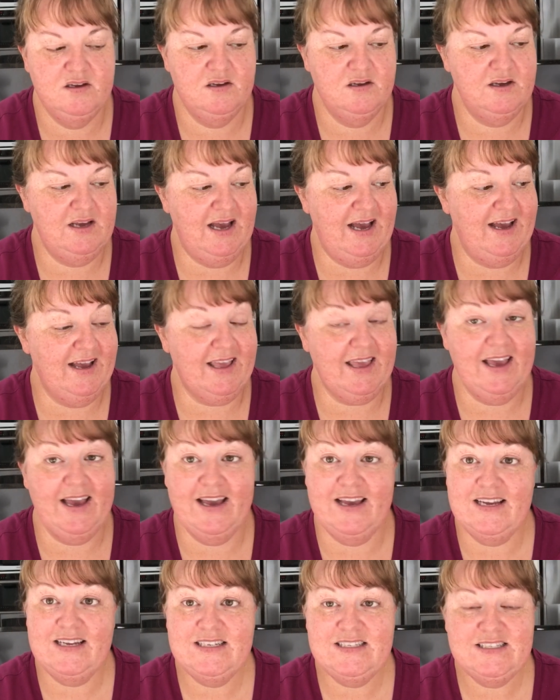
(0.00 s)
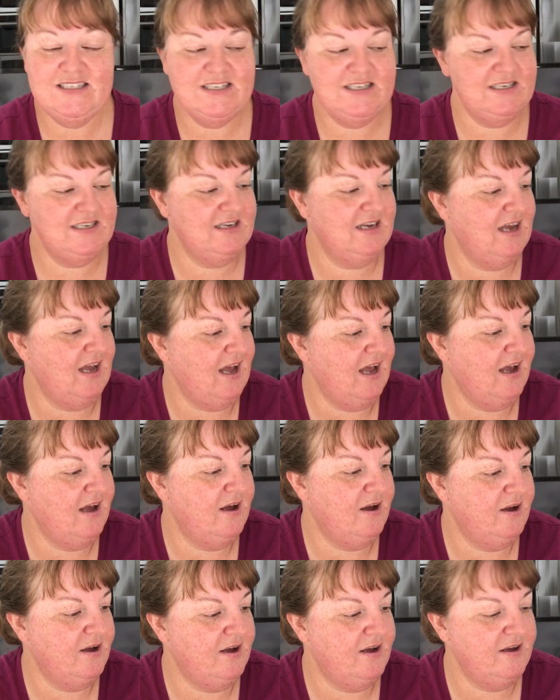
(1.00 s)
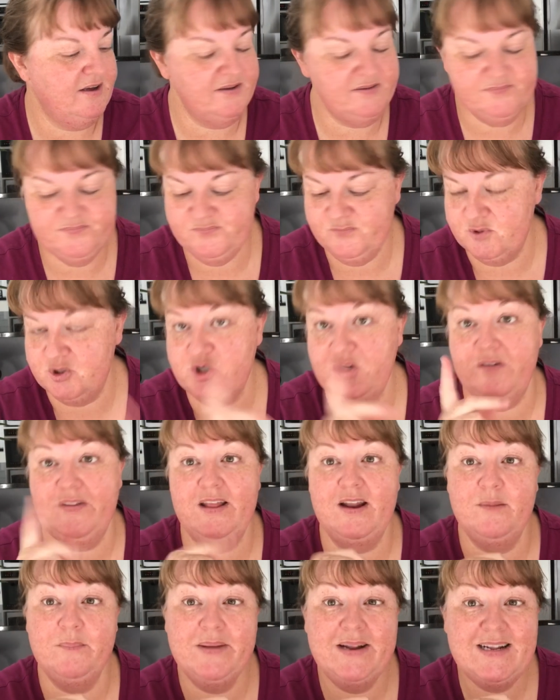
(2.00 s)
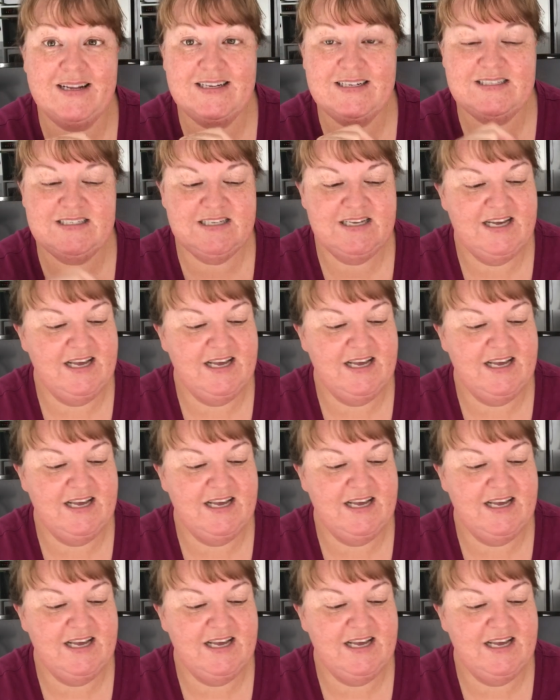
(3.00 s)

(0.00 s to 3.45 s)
R-Kade. I'll show that in a minute.